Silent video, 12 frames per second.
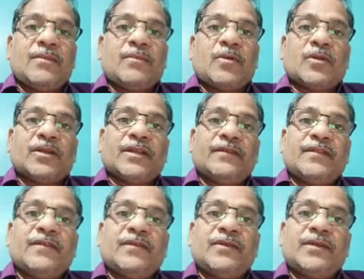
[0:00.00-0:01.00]
Part of
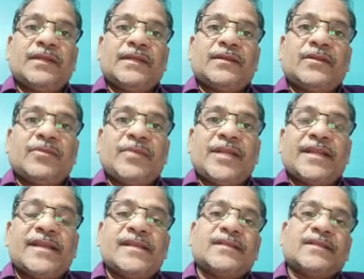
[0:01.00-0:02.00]
the food to be
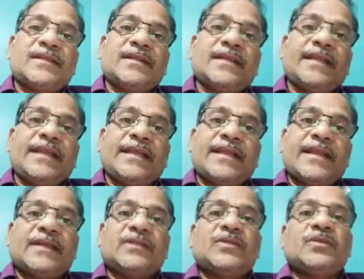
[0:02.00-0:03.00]
digested in
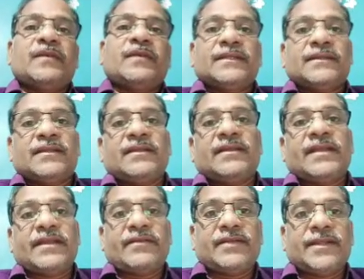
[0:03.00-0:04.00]
gastrovascular
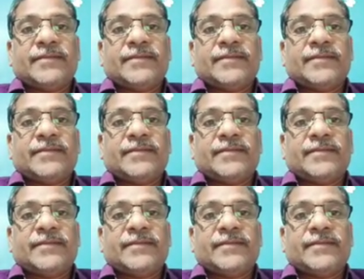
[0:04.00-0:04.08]
cavity.